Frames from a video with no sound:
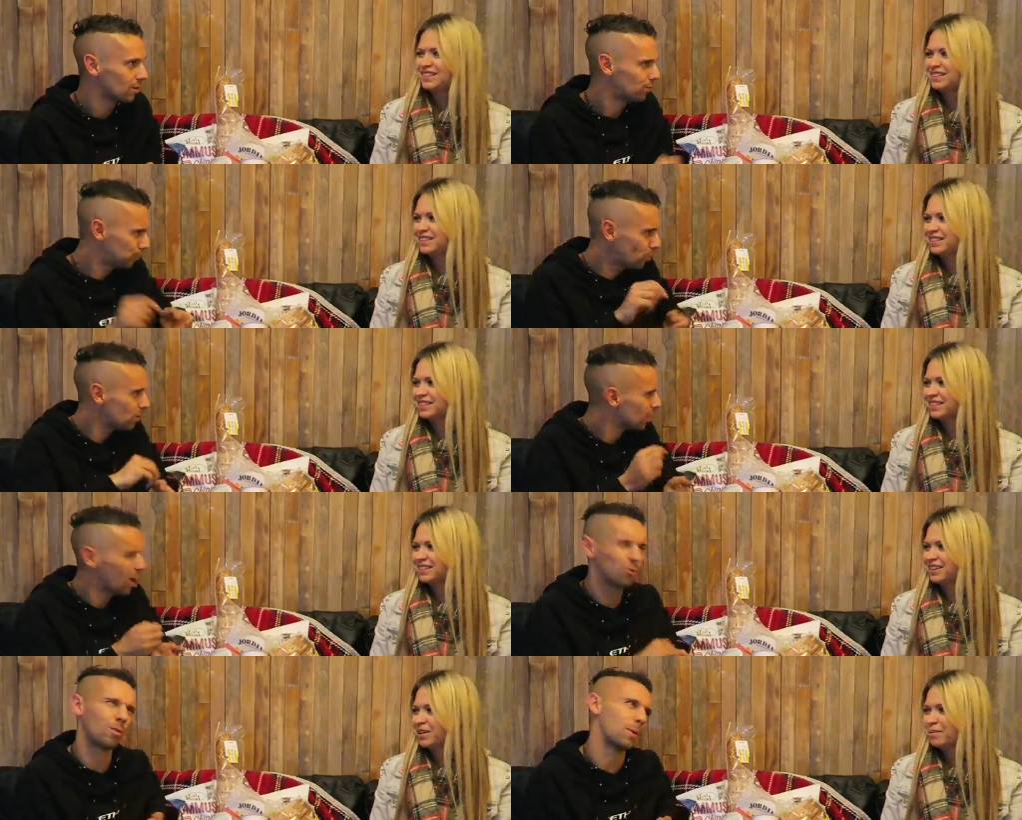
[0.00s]
Speaker 1: Fruit,
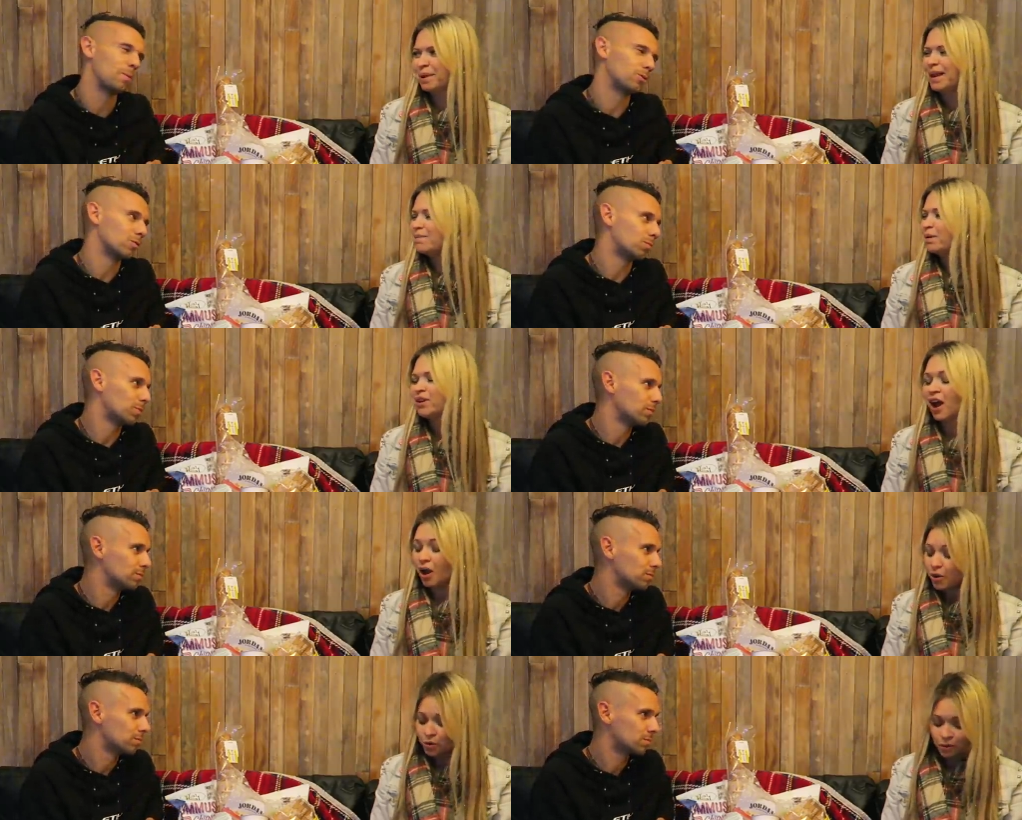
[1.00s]
loads of
Speaker 2: people do.
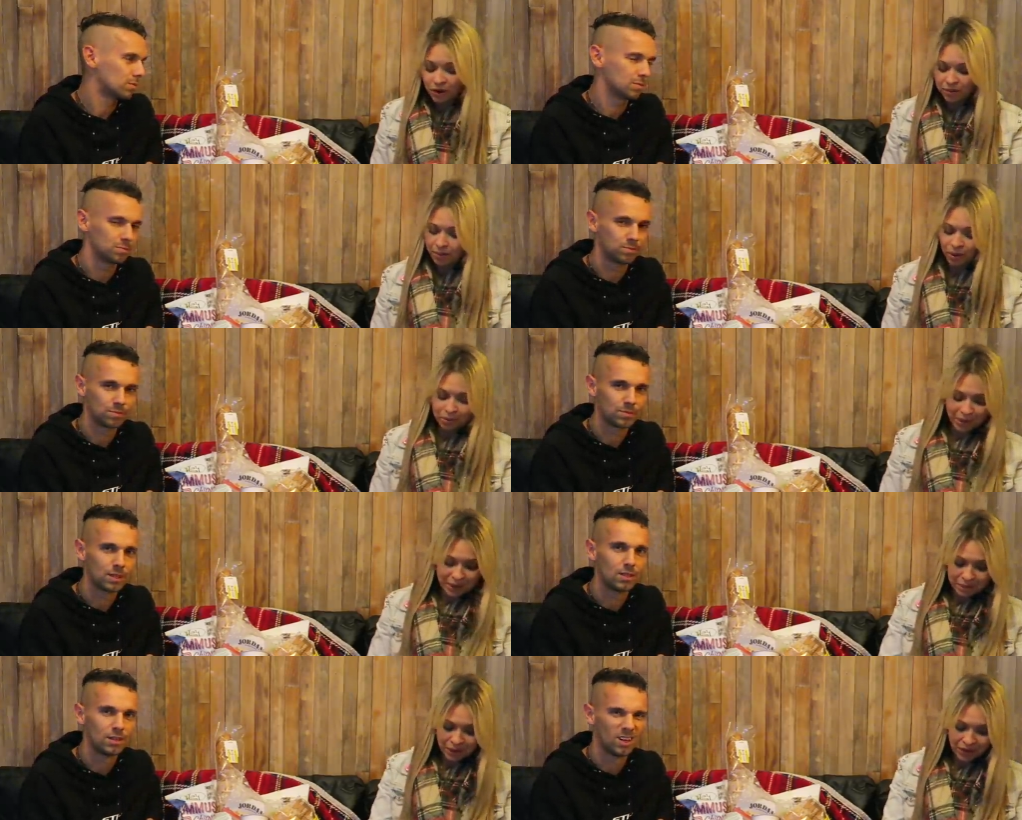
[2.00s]
No, Bob,
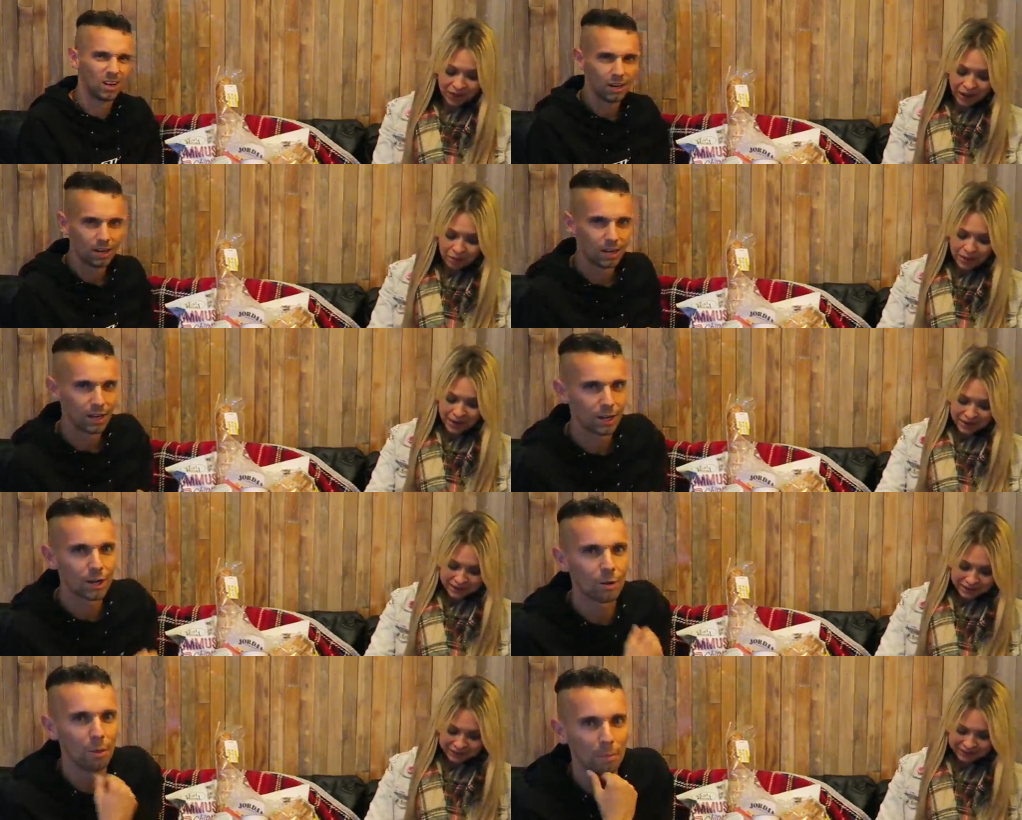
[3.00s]
people aren't that weird.
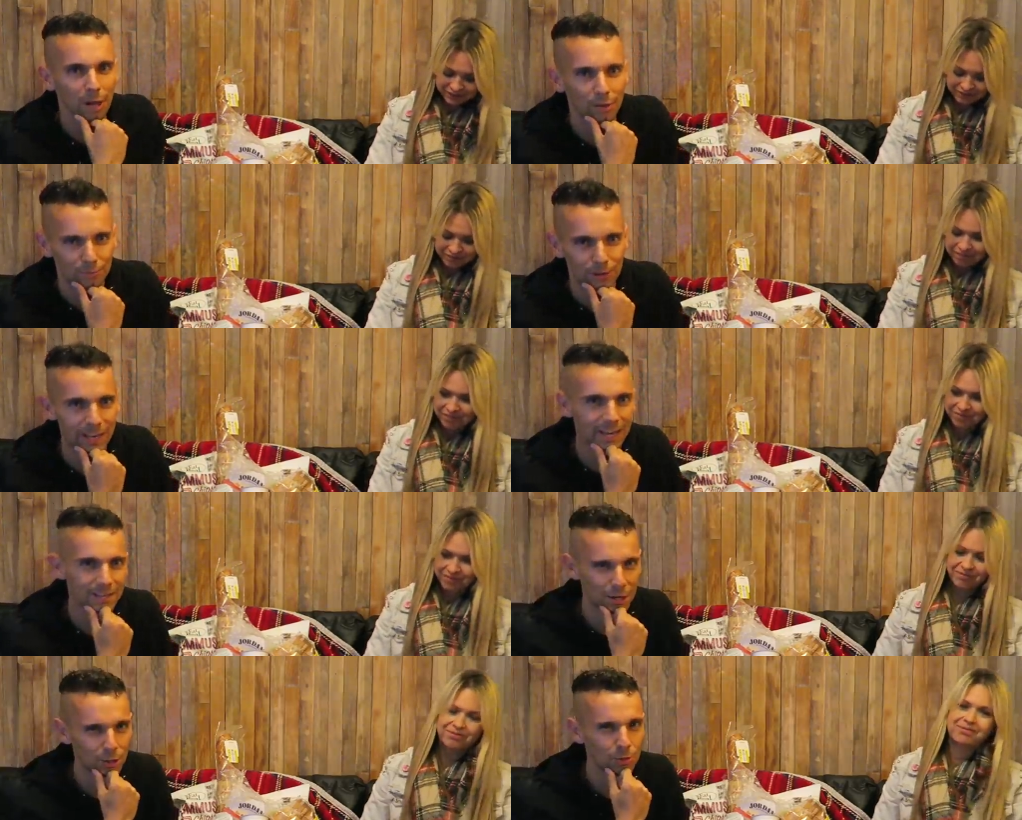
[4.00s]
Speaker 1: Comment below, FreeGang.
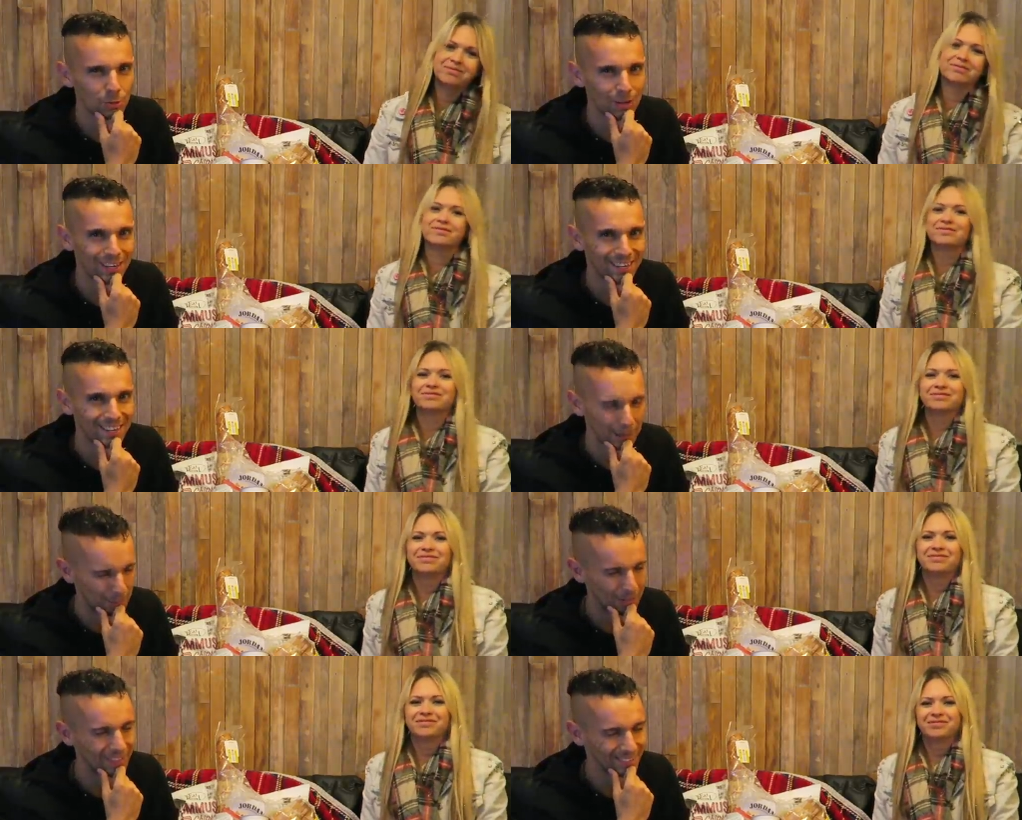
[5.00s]
Are you as weird? Come
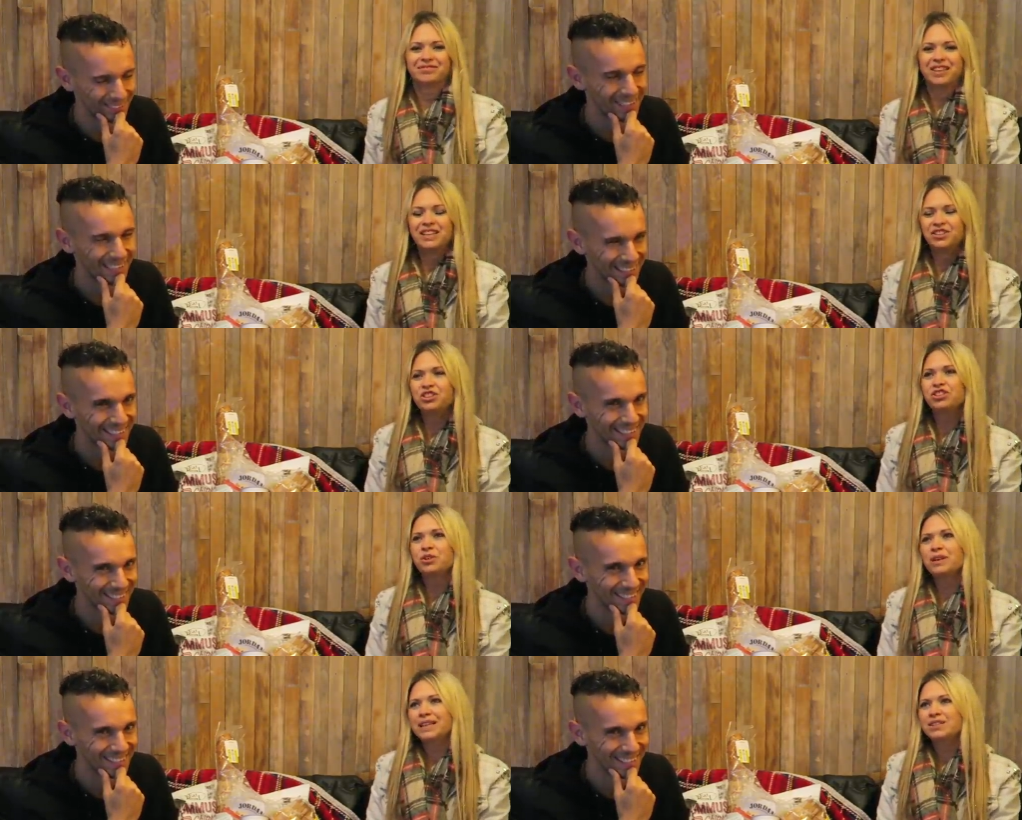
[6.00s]
on.
Speaker 2: Let's just do
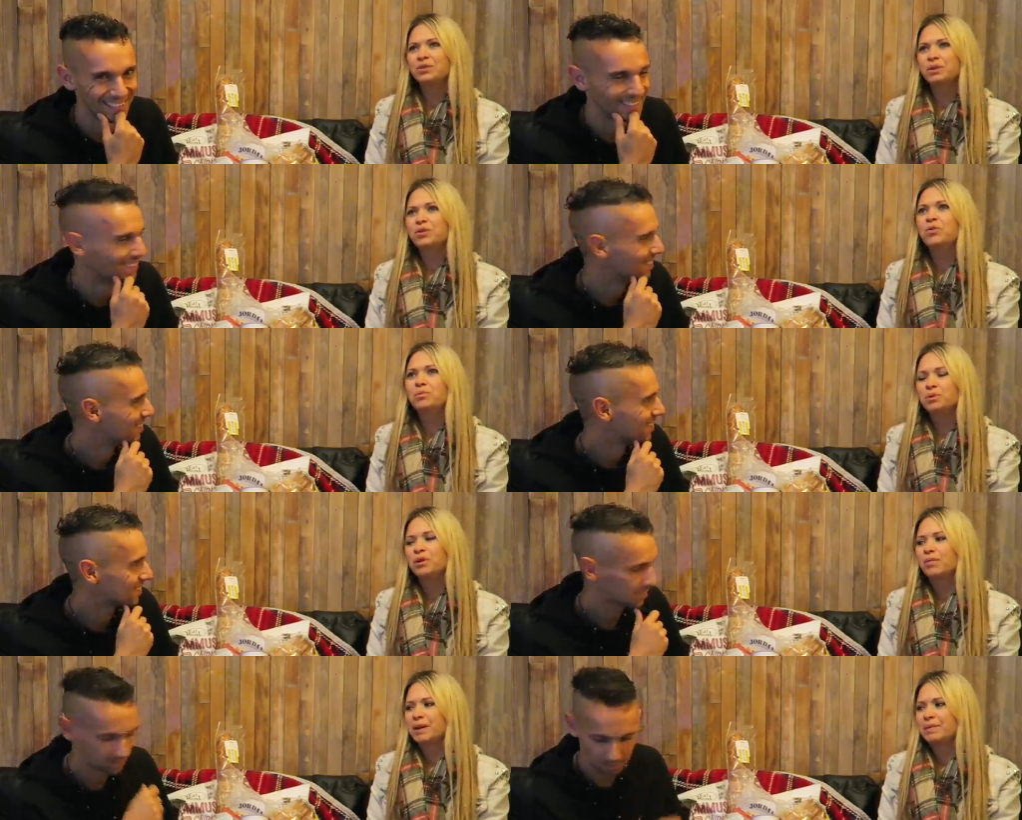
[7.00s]
it. Let's do a normal
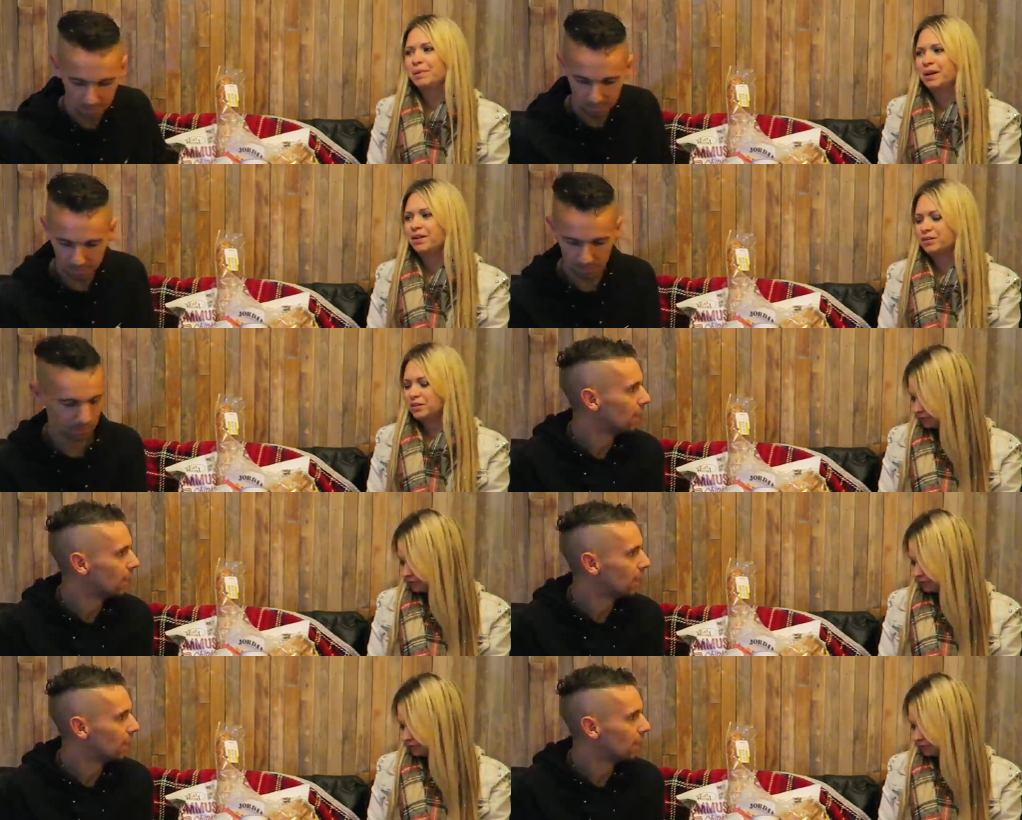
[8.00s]
comment below.